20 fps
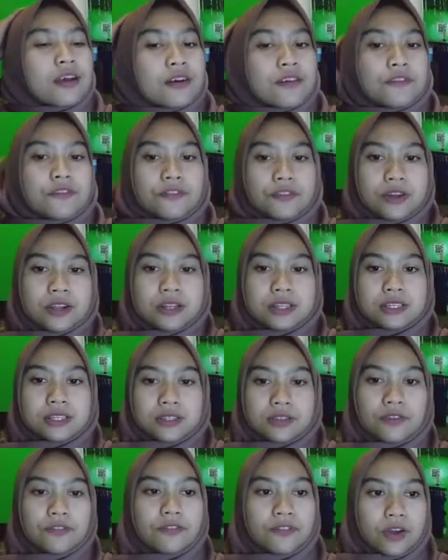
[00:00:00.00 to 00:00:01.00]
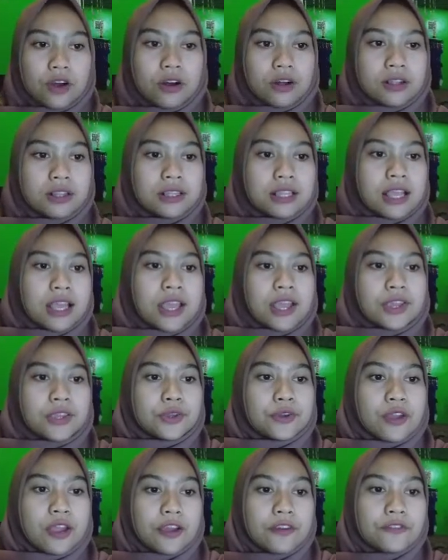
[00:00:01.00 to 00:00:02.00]
First of all,
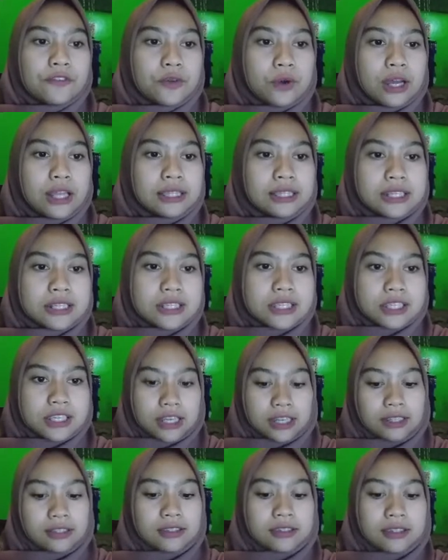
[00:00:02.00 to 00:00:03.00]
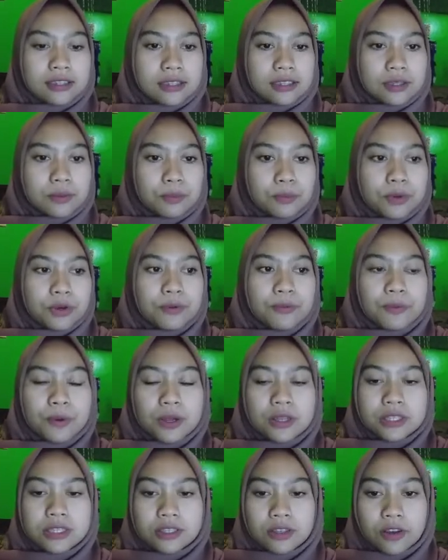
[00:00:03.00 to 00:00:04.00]
you have to understand the
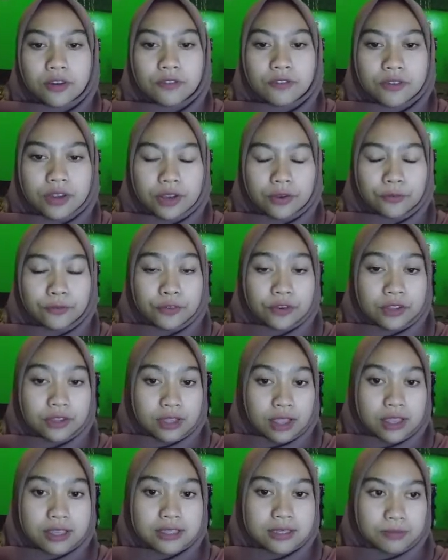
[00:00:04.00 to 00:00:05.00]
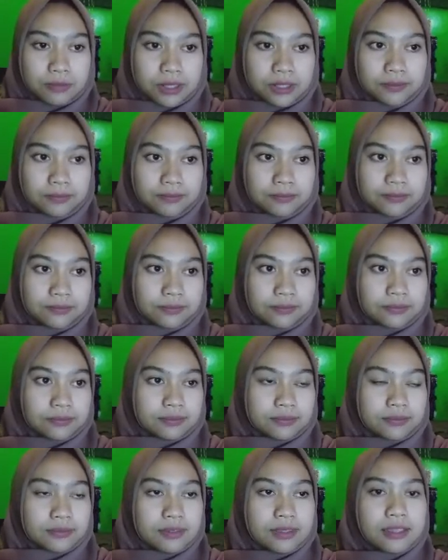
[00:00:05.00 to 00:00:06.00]
purpose of advertisement.
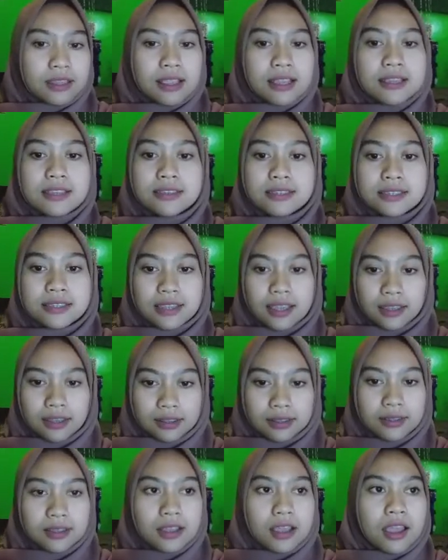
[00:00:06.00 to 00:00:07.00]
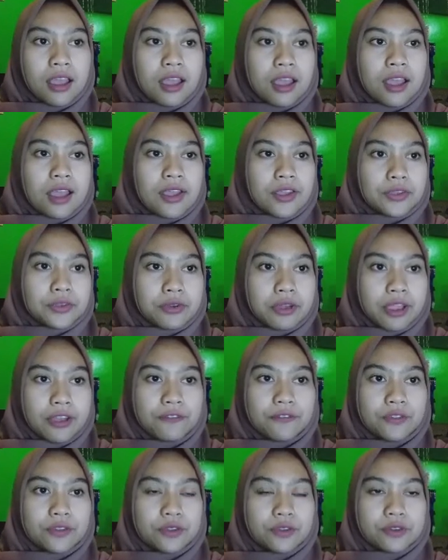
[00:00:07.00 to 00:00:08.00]
Second, you
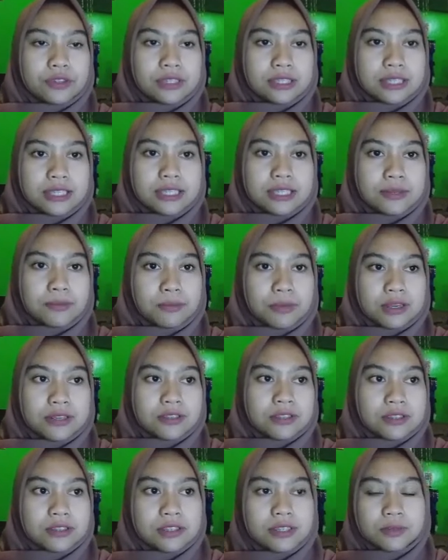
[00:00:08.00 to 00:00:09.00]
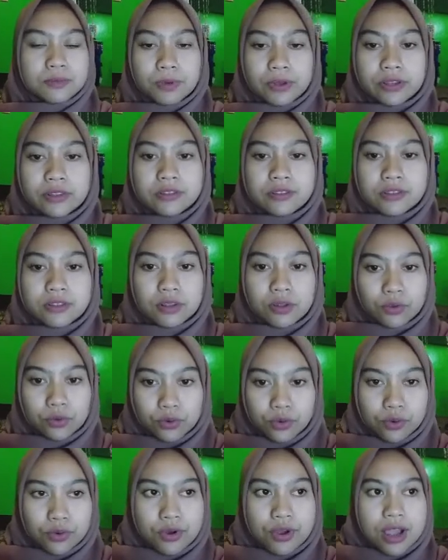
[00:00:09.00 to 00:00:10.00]
have to notice the Mercedes-Benz
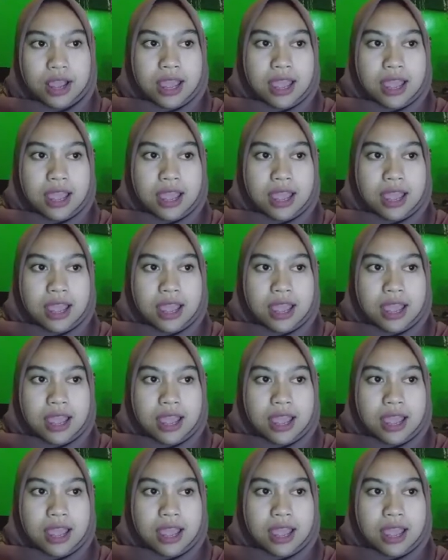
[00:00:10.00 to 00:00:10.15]
logo.